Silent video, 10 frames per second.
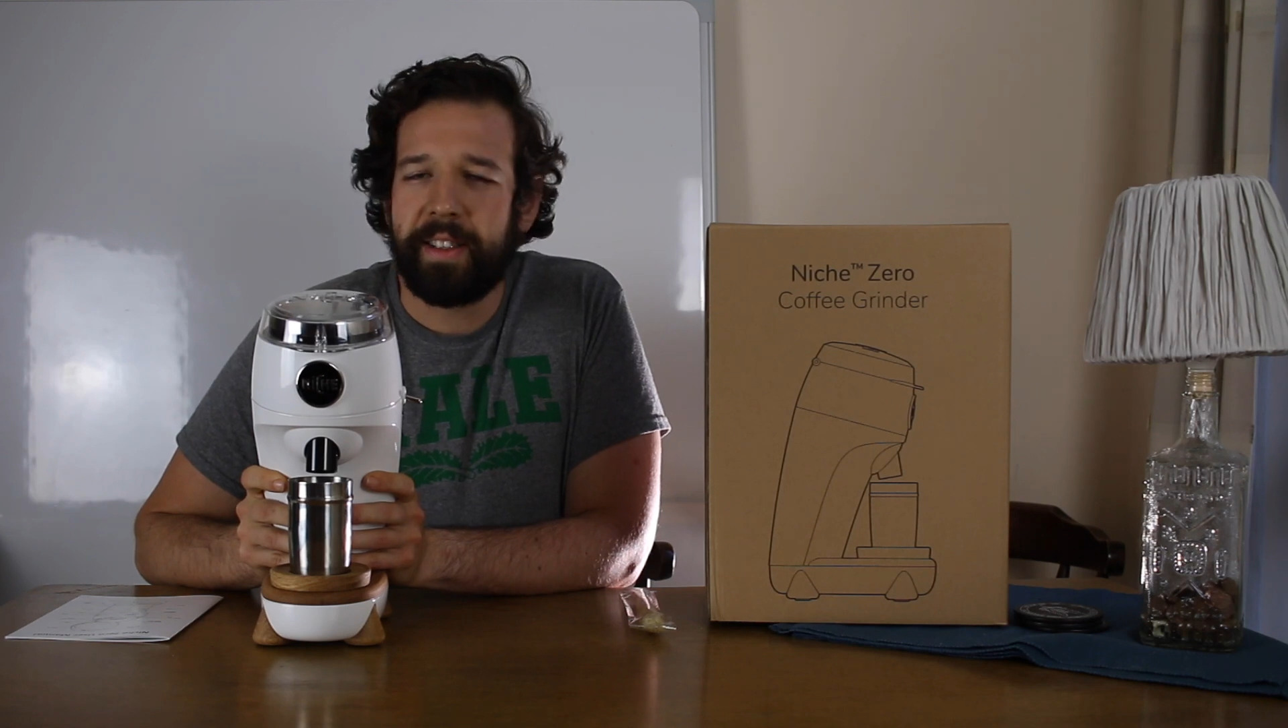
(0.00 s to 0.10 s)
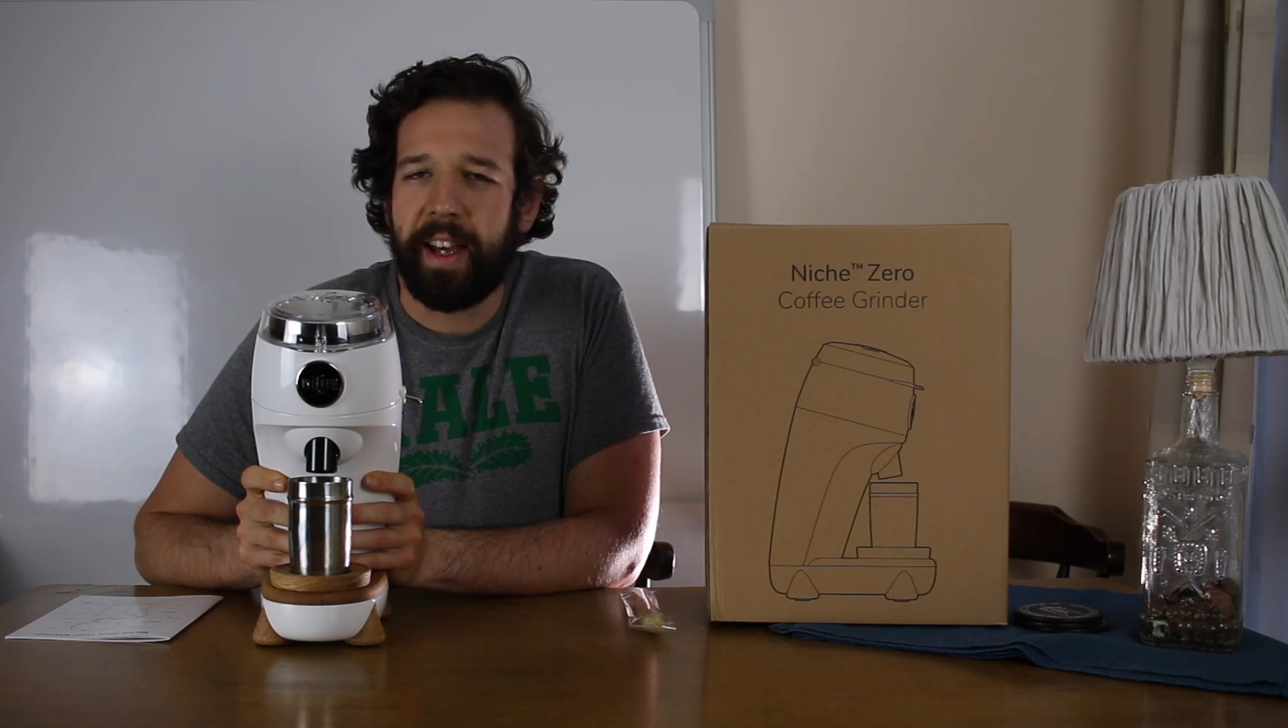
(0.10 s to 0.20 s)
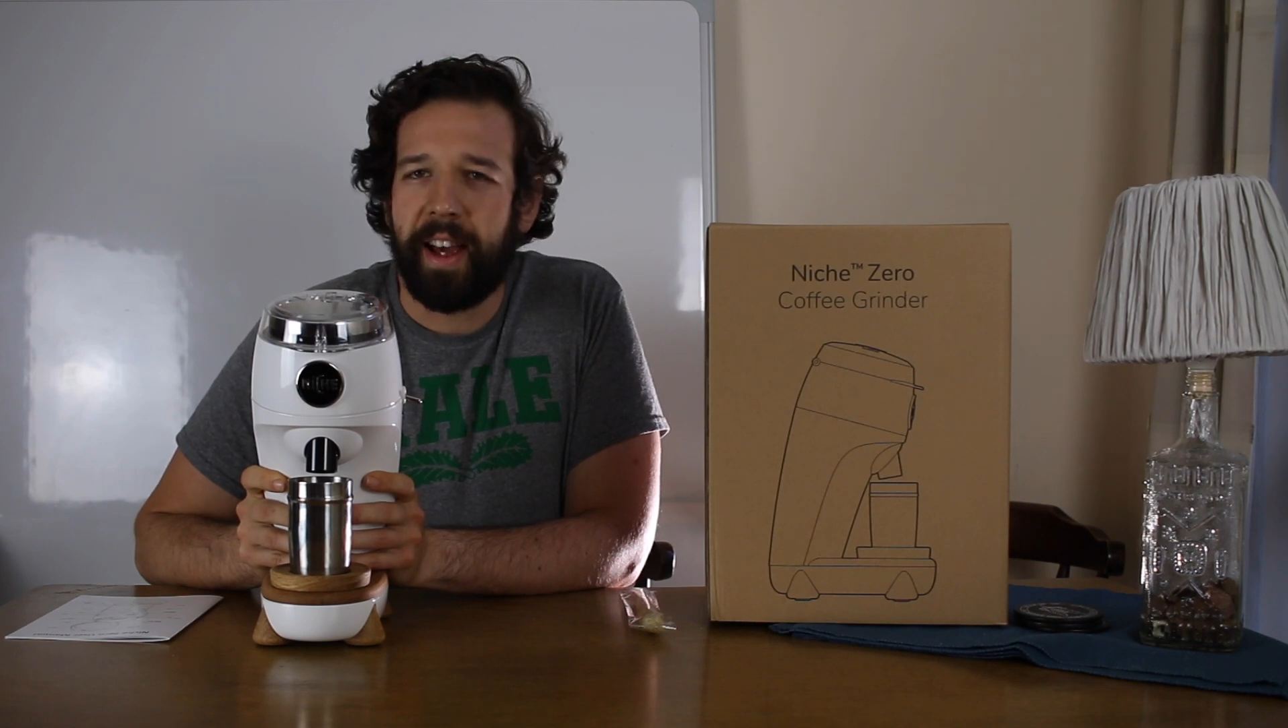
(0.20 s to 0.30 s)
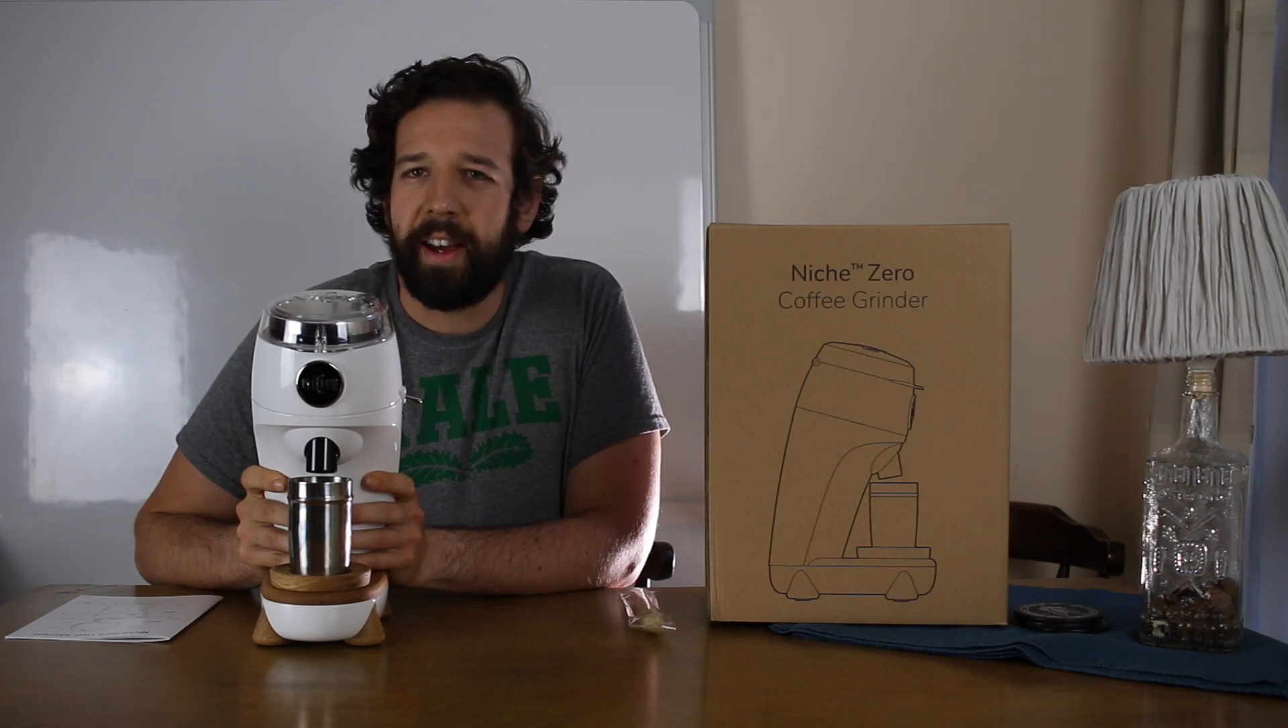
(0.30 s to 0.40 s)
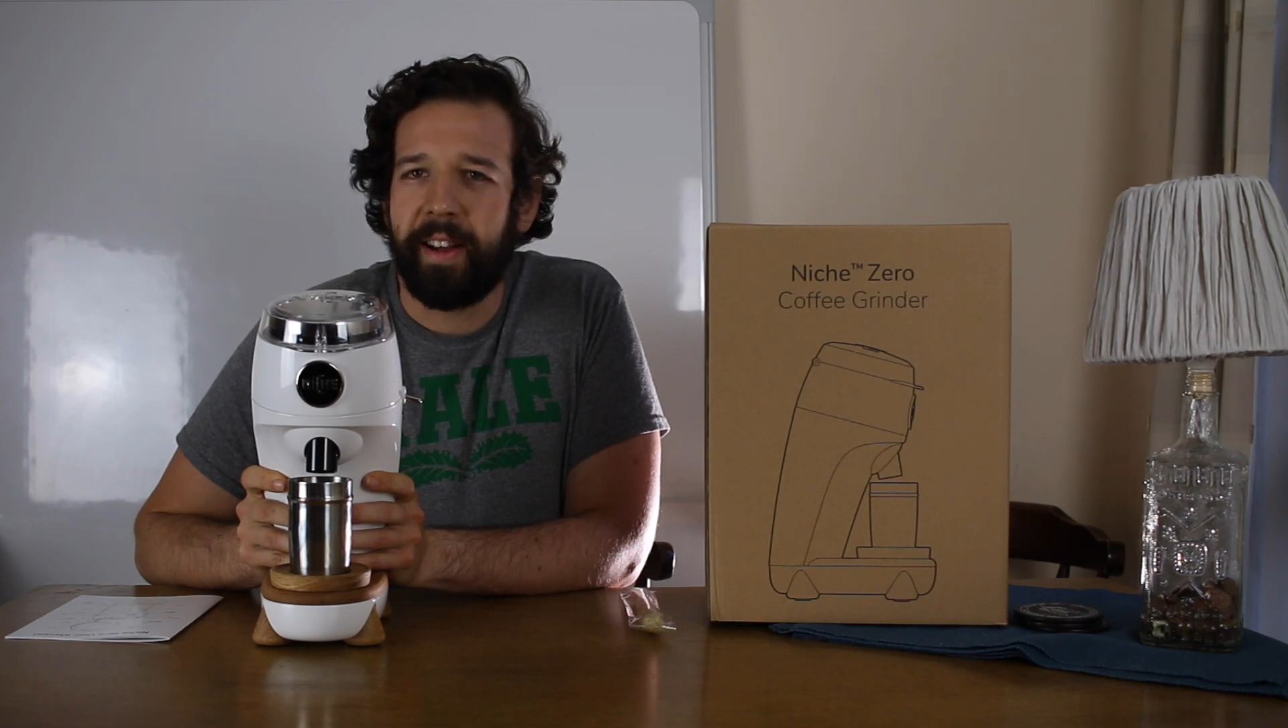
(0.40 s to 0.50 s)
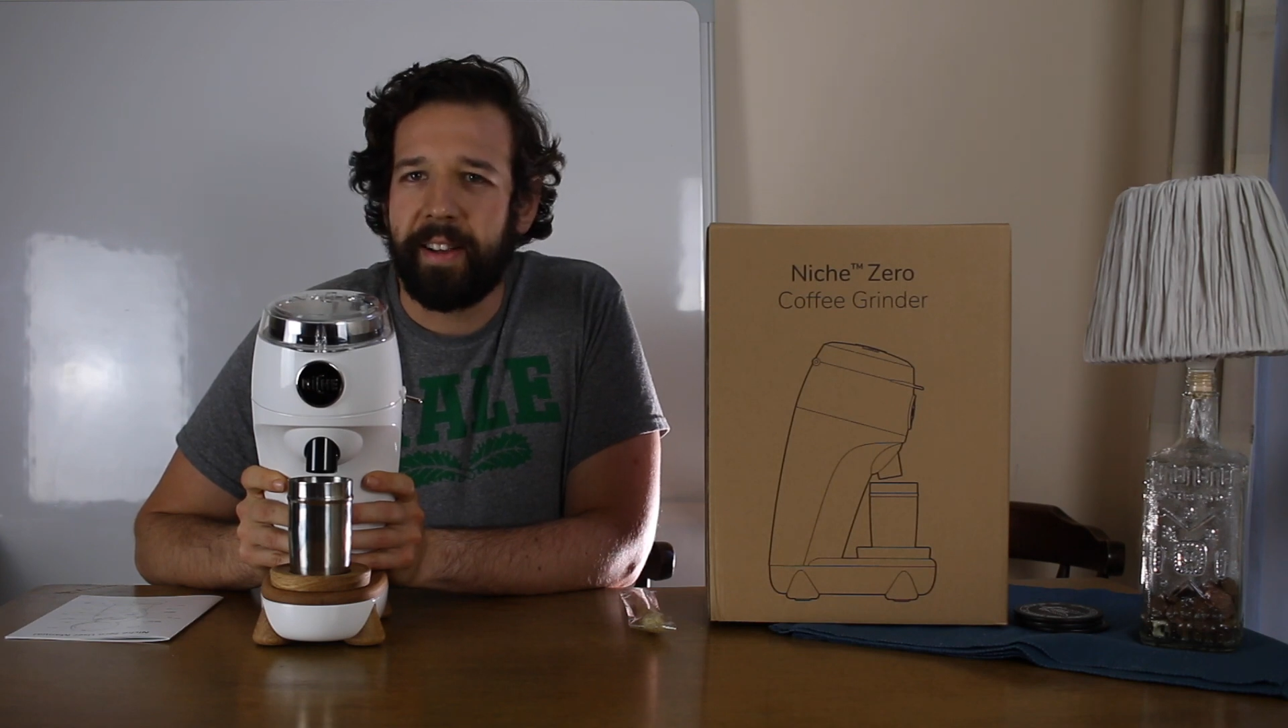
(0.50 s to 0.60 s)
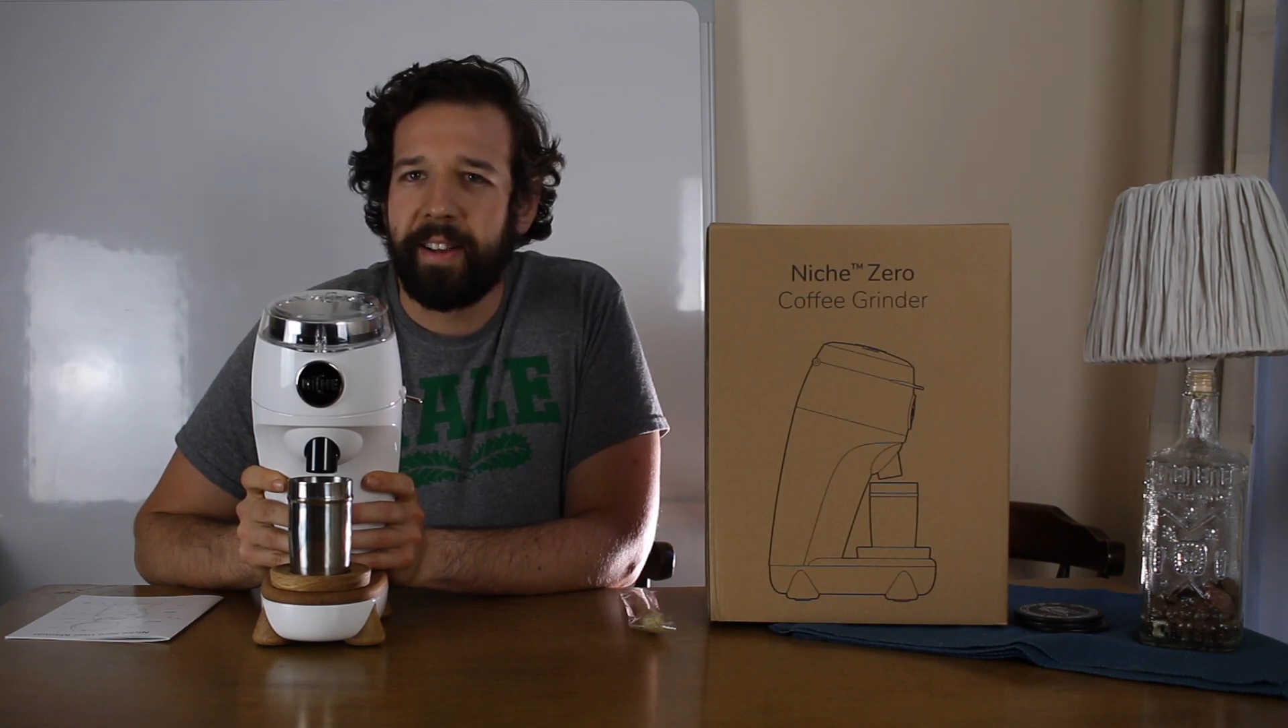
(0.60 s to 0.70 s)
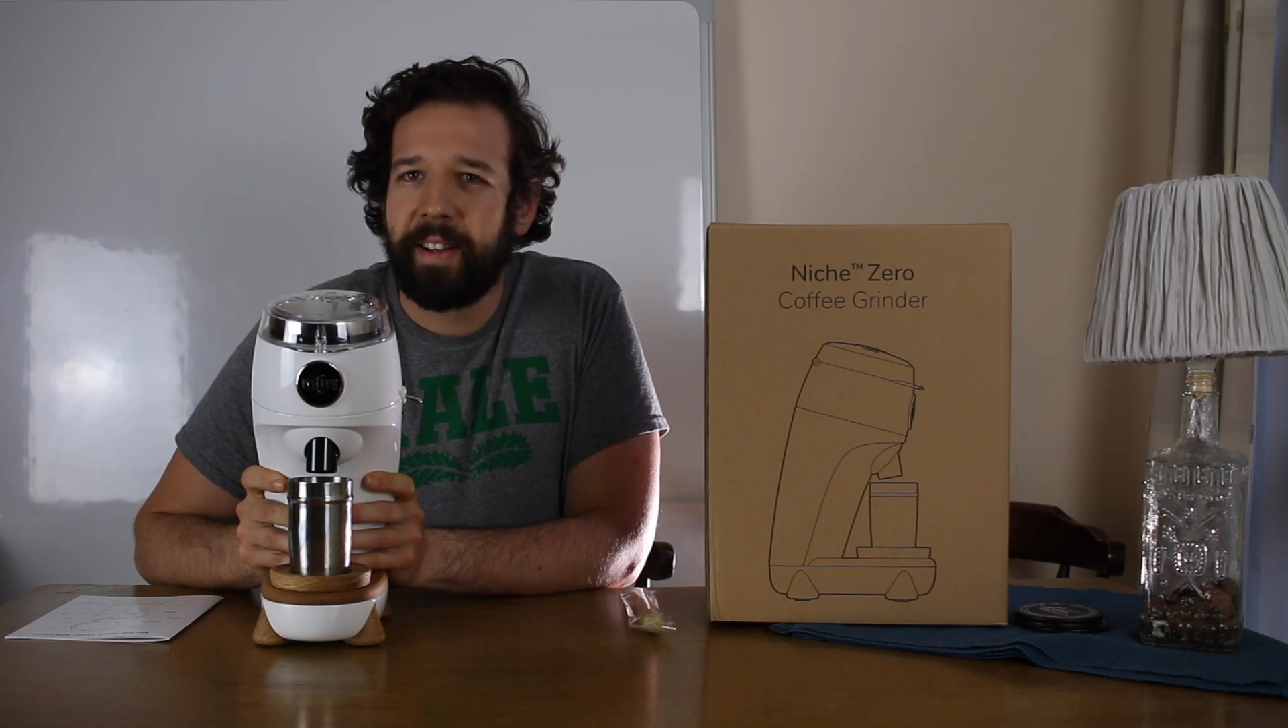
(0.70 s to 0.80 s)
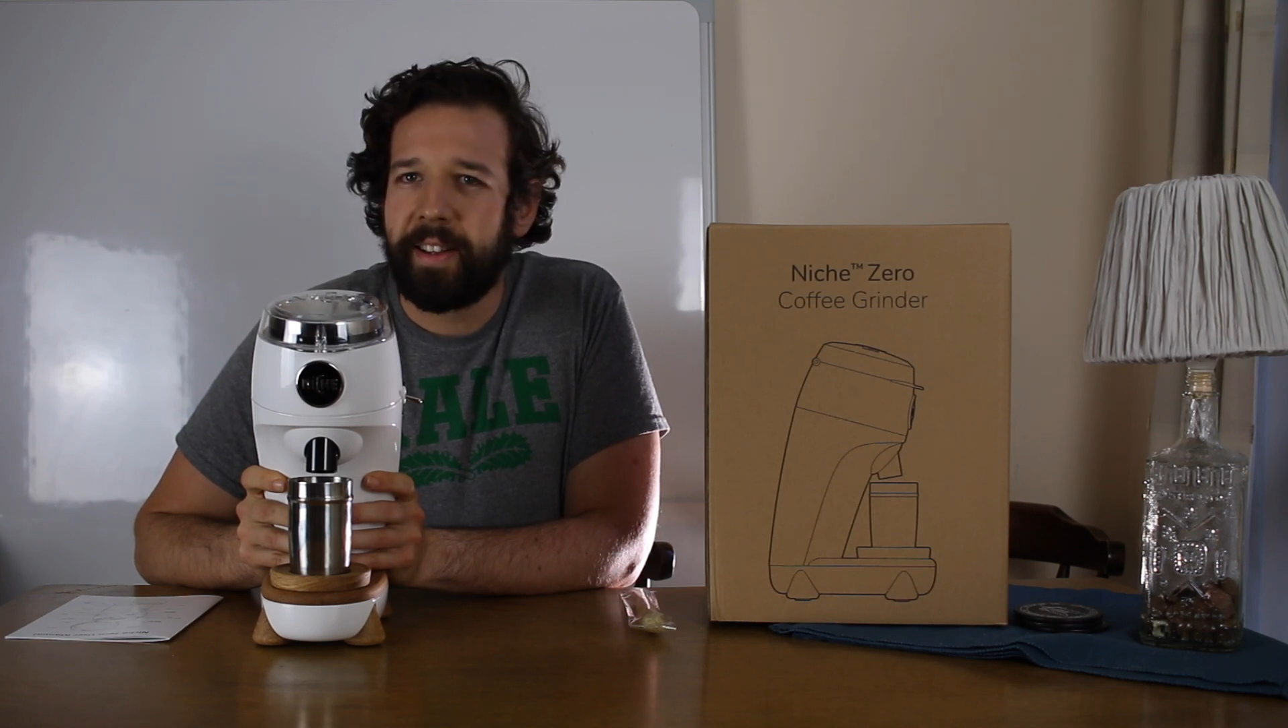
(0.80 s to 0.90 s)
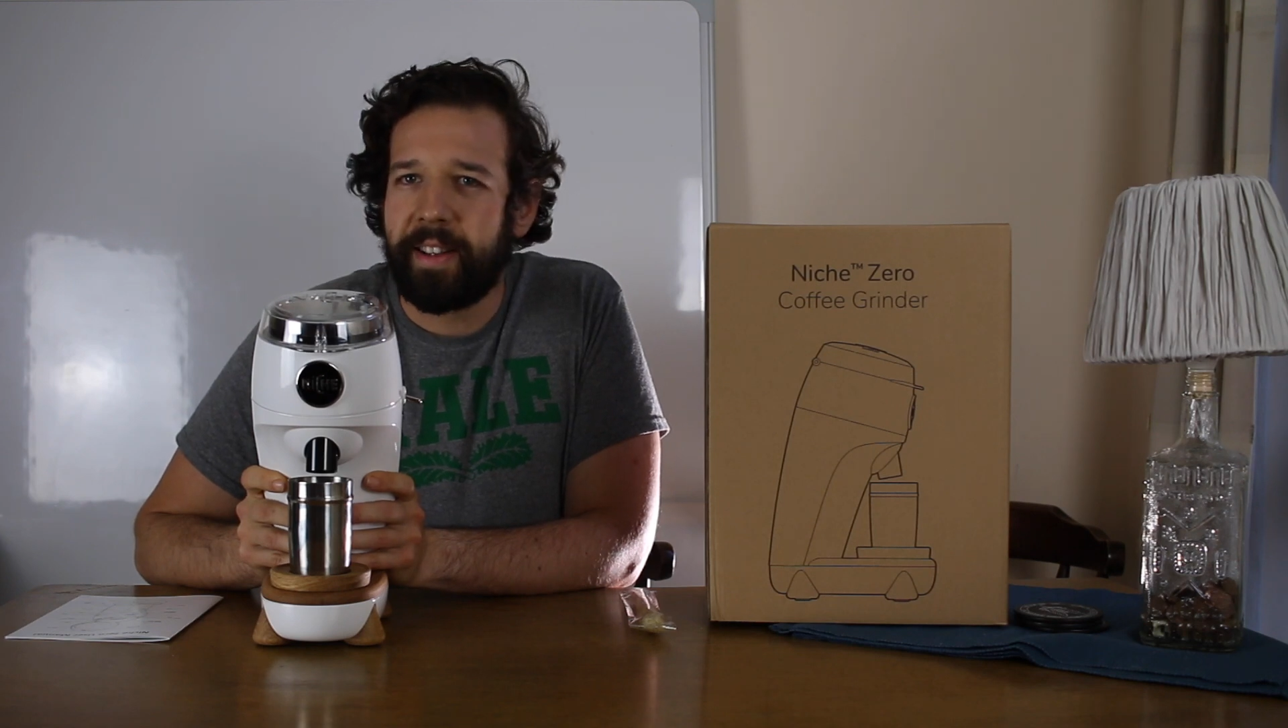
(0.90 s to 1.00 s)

tell